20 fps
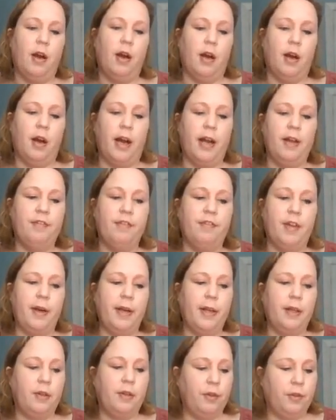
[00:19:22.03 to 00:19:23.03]
I have
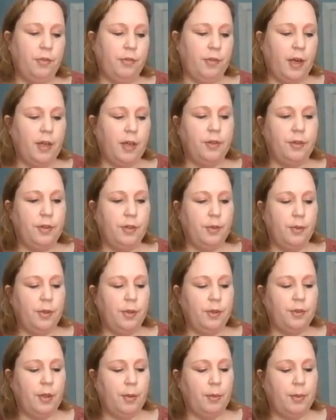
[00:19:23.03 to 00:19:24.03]
very close friends who
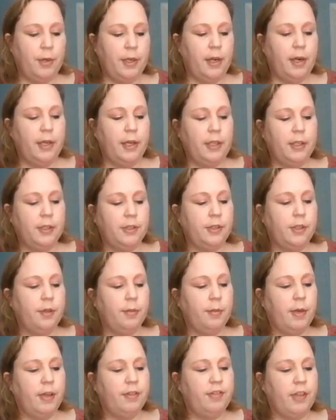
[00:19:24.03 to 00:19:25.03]
in some way I consider
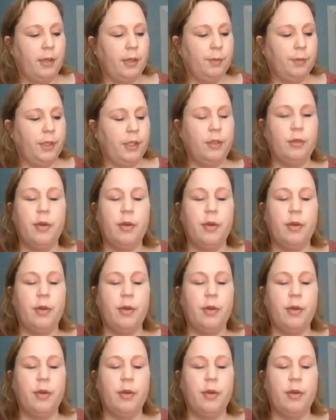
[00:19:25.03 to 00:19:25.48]
my family,